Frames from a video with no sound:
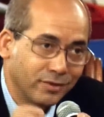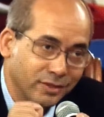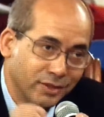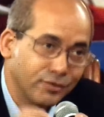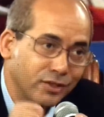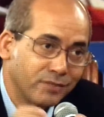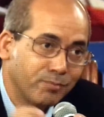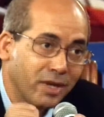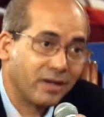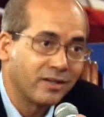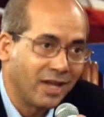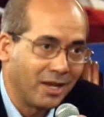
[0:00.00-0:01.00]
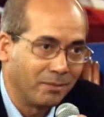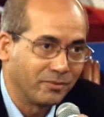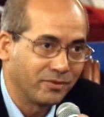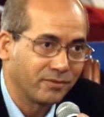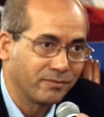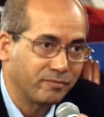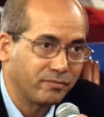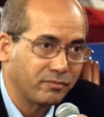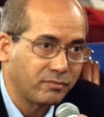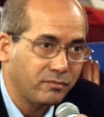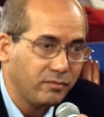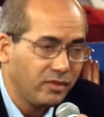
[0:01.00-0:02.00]
different paradigms.
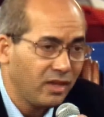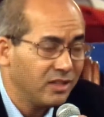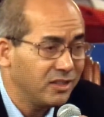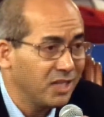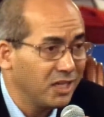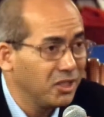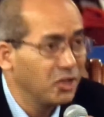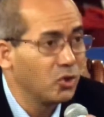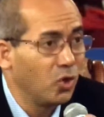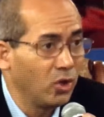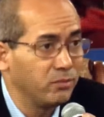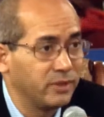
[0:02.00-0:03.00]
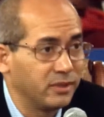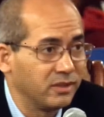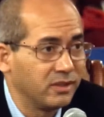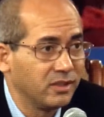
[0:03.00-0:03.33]
Daniel Goleman,